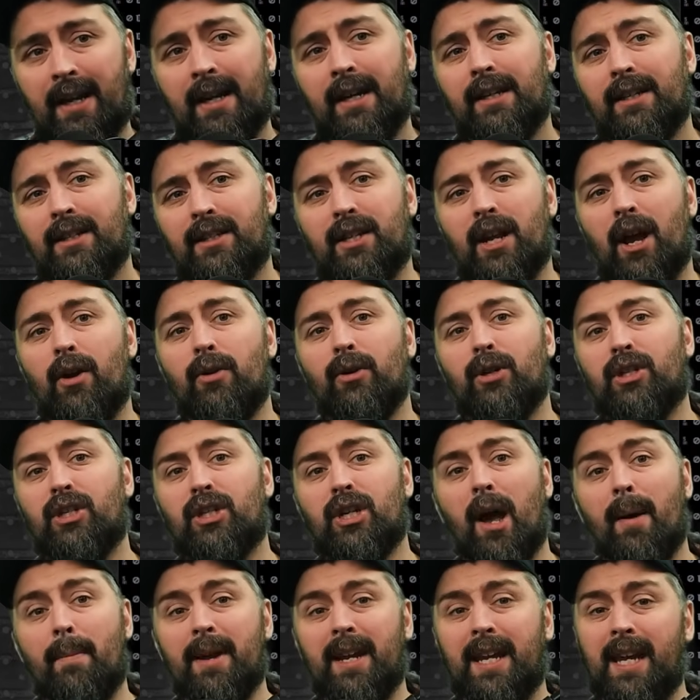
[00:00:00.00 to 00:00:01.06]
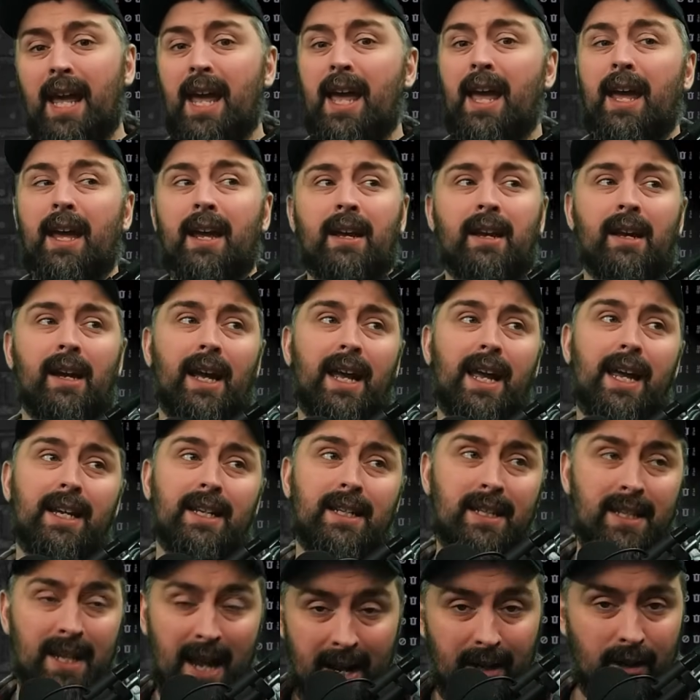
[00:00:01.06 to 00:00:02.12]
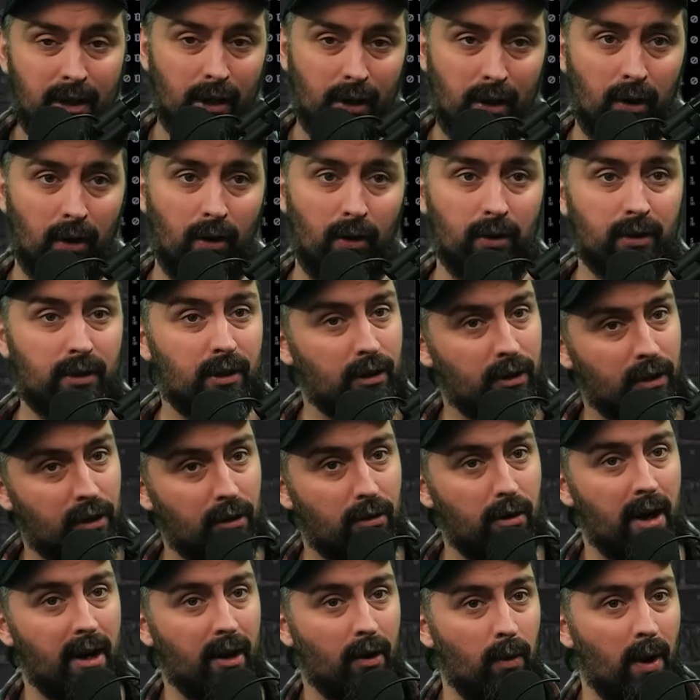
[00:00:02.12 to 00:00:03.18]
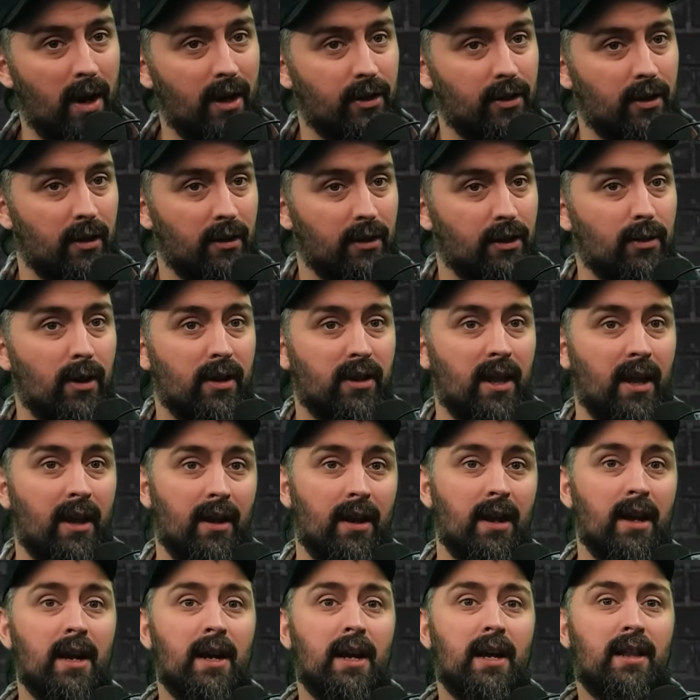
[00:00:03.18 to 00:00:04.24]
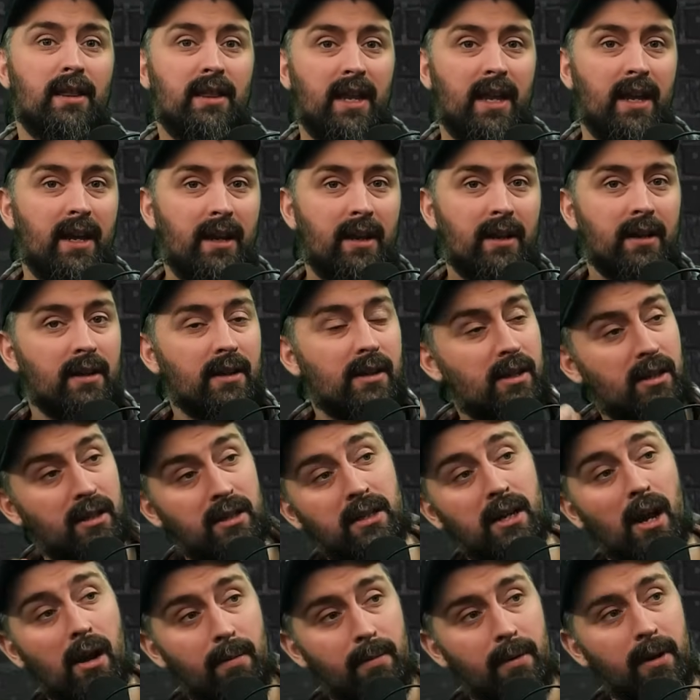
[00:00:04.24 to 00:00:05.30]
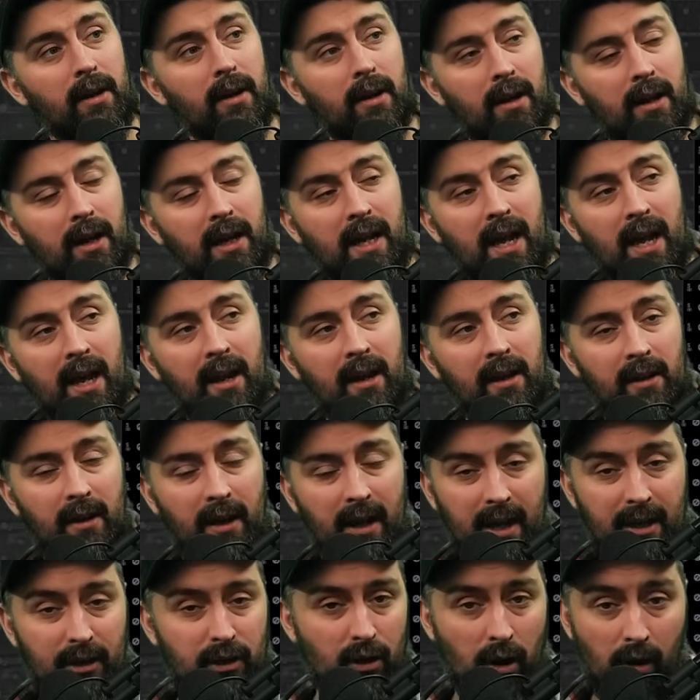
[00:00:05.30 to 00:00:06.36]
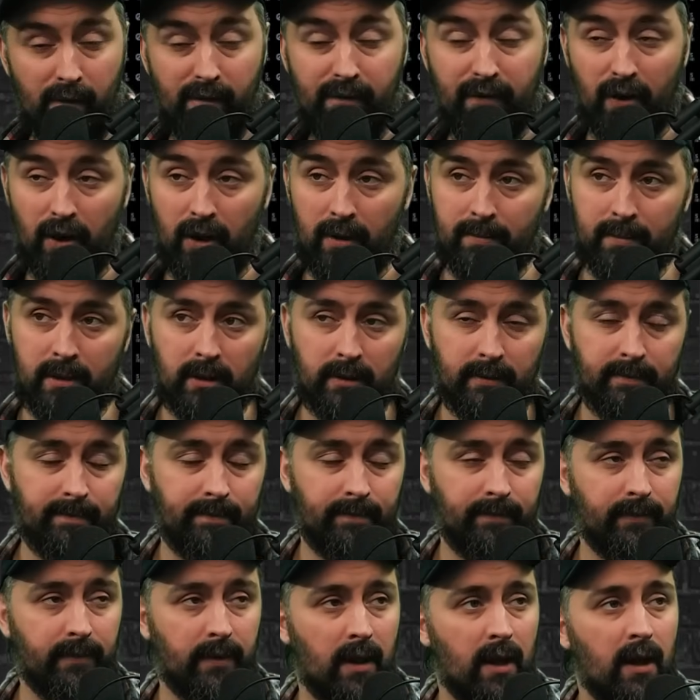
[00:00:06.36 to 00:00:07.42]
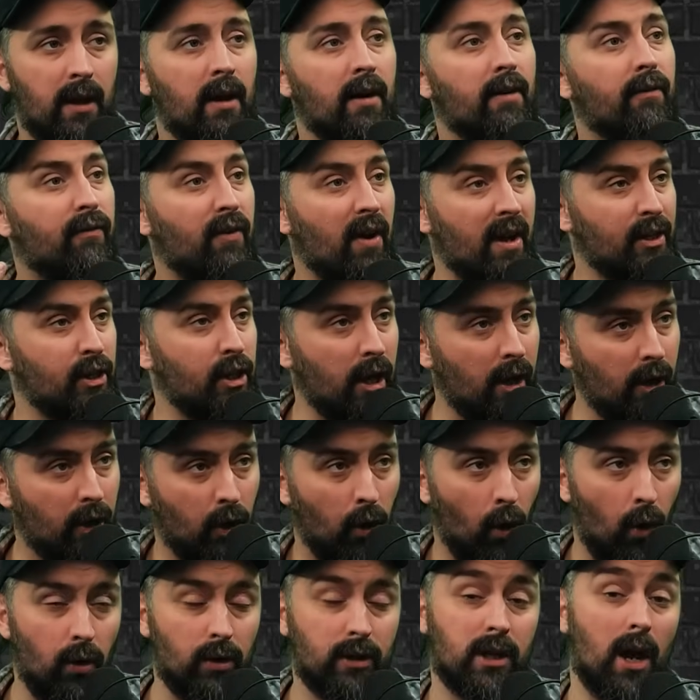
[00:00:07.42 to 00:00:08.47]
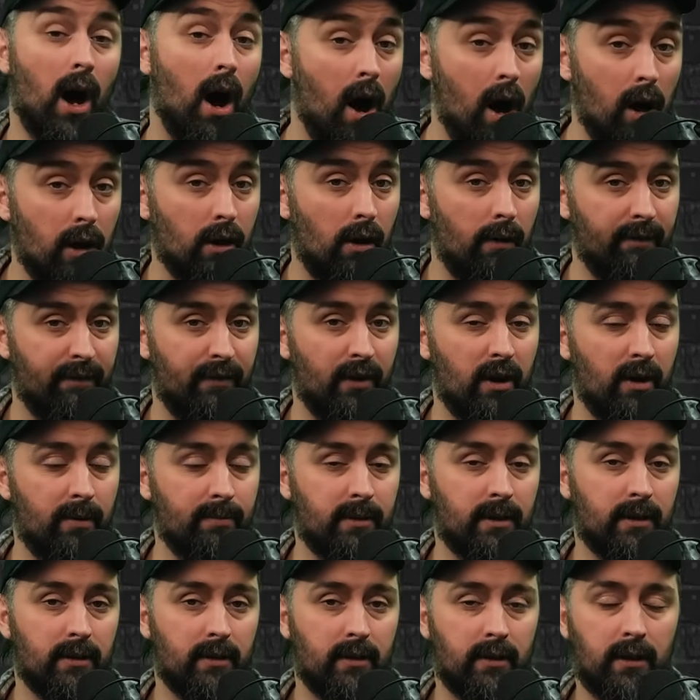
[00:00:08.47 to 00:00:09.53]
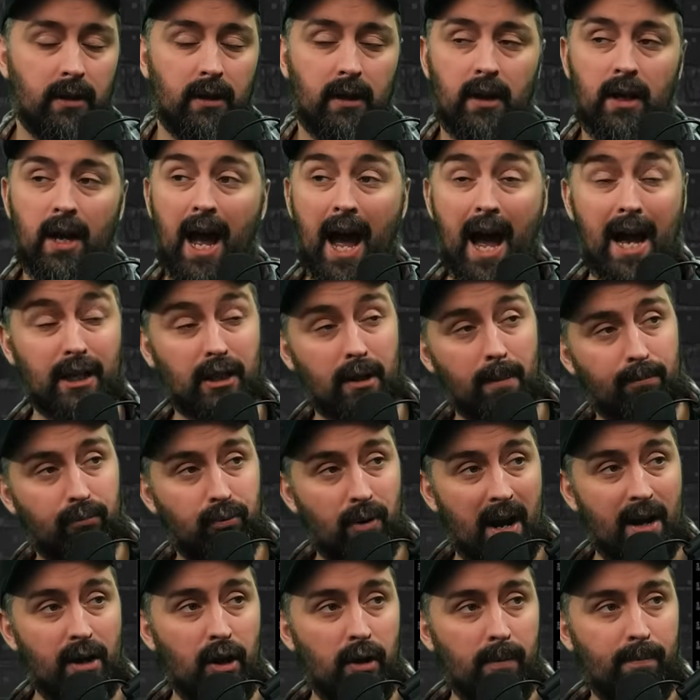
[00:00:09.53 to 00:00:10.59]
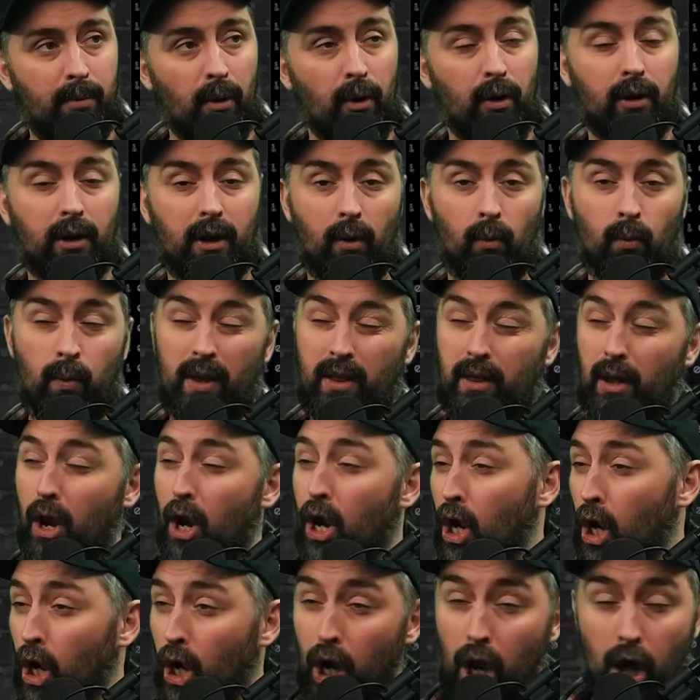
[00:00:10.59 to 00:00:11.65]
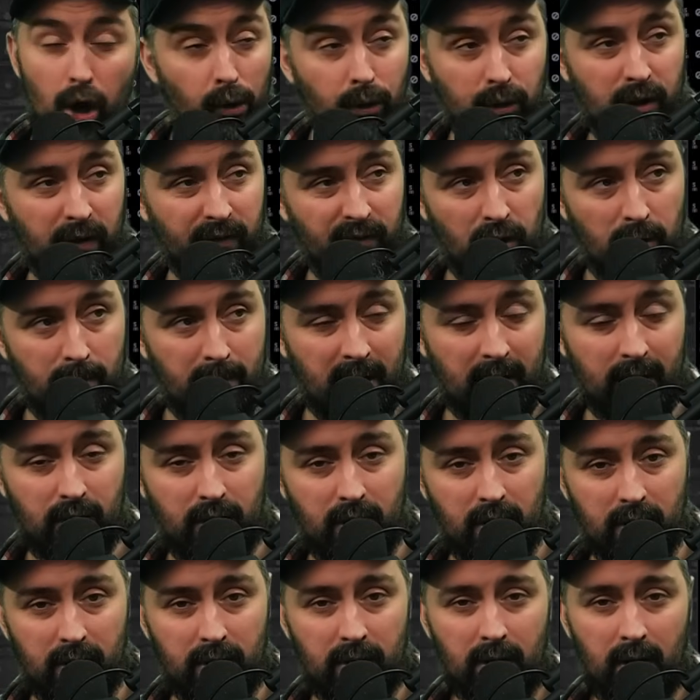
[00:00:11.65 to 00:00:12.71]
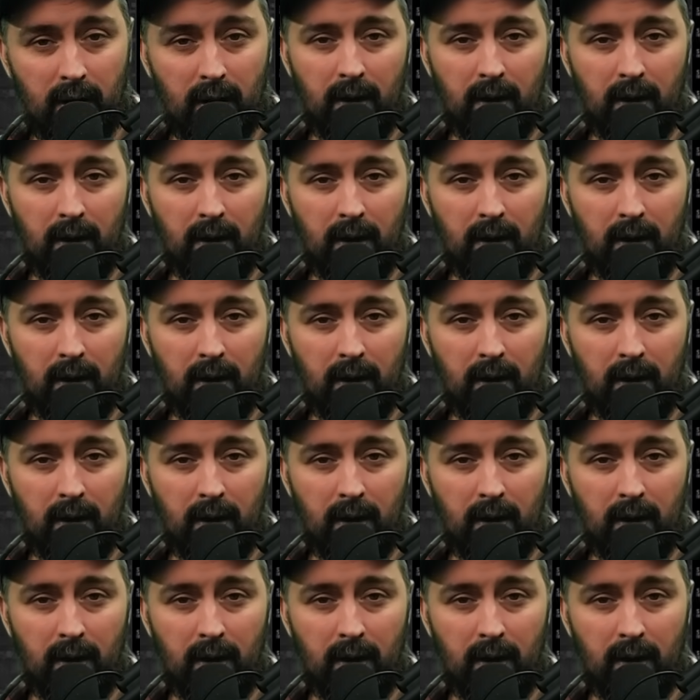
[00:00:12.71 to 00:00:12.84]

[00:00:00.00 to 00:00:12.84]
So Summer King is Santa Claus? It's a great question. So I think the Summer King is confirmed. Flesh Eater Courts are confirmed as a brand new book with loads of new miniatures.